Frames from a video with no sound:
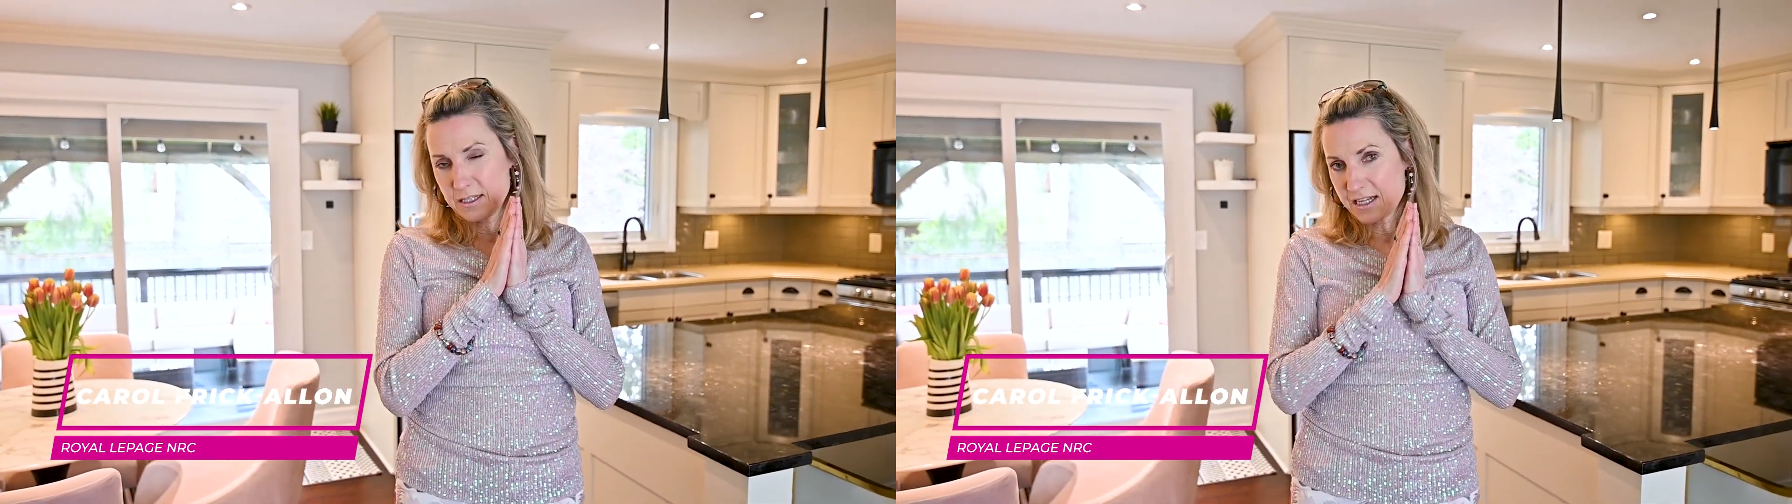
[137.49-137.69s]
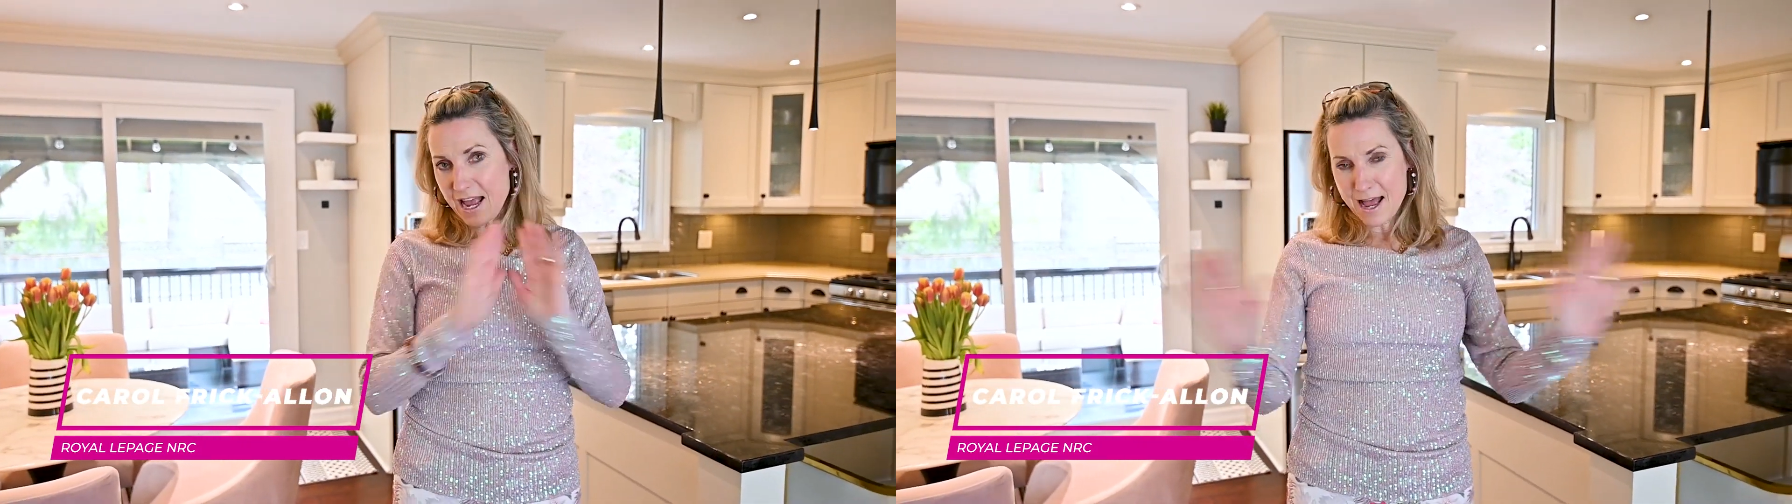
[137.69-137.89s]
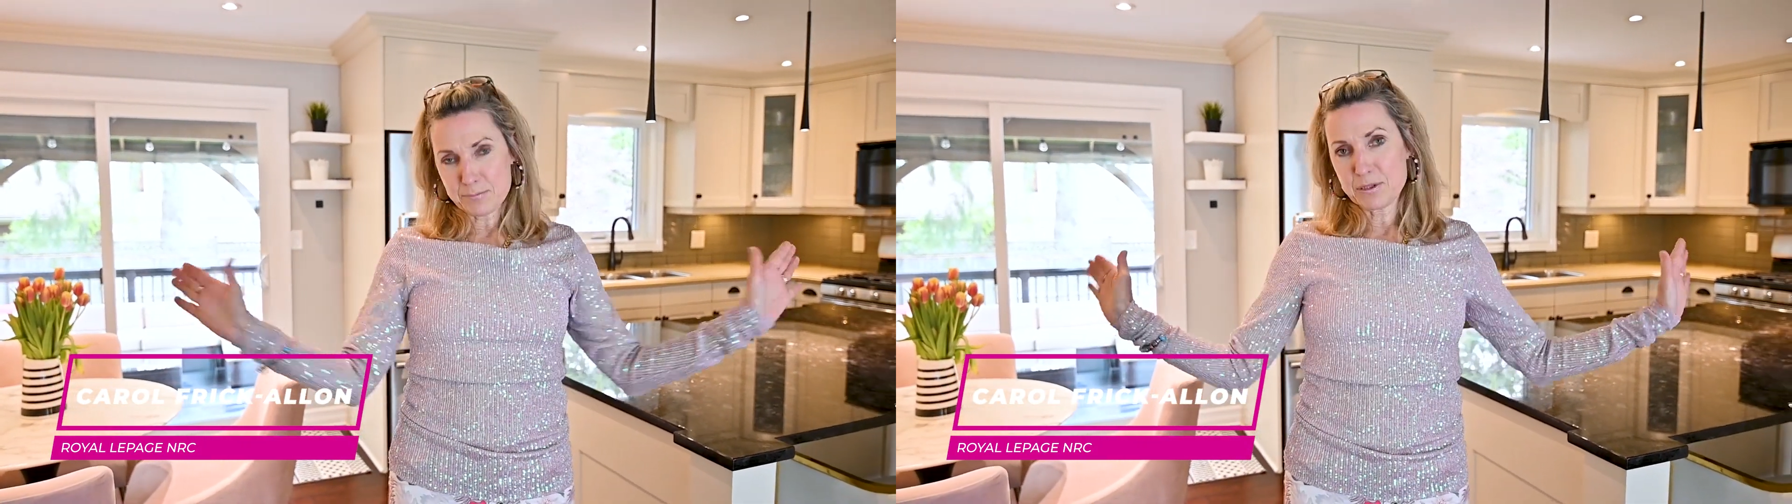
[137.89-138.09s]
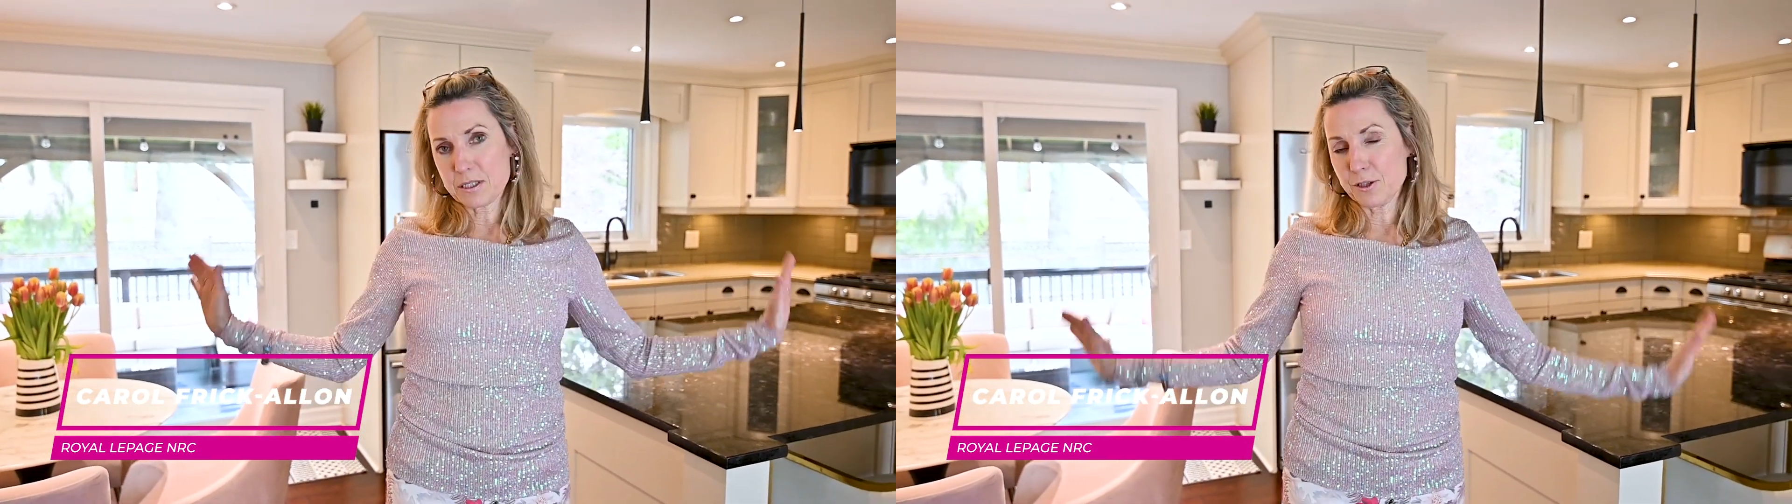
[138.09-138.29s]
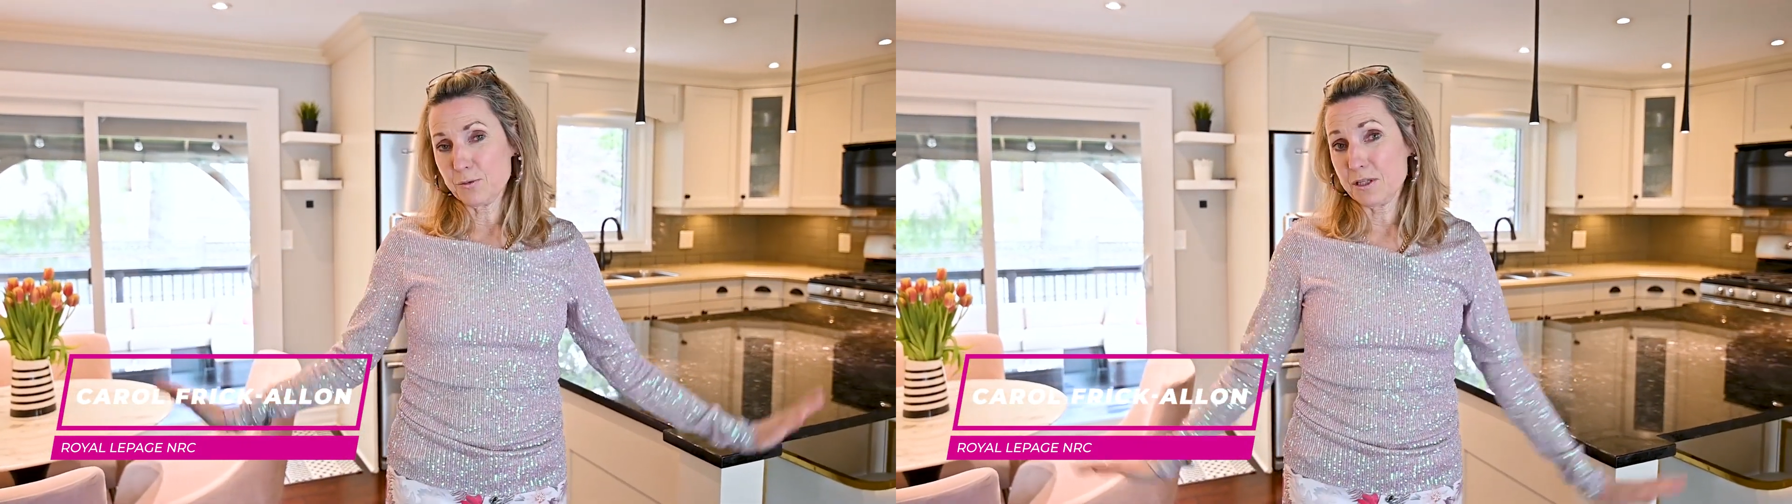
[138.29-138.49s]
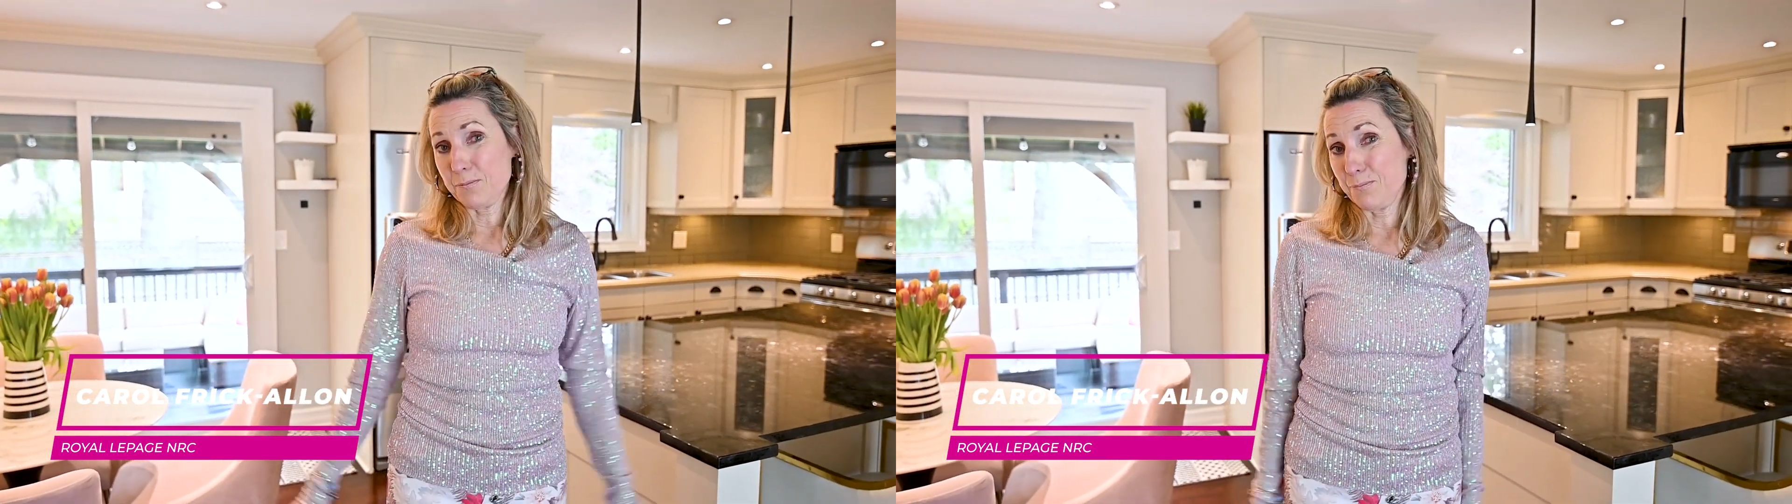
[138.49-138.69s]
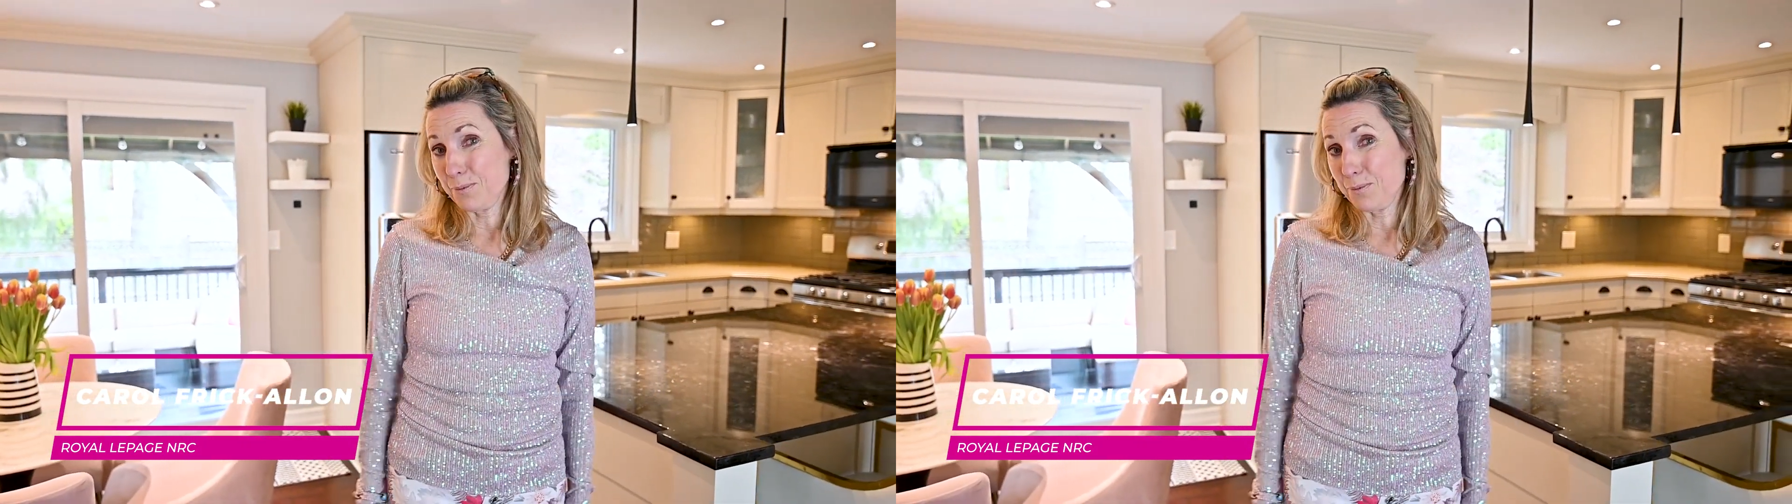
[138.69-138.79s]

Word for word: this absolutely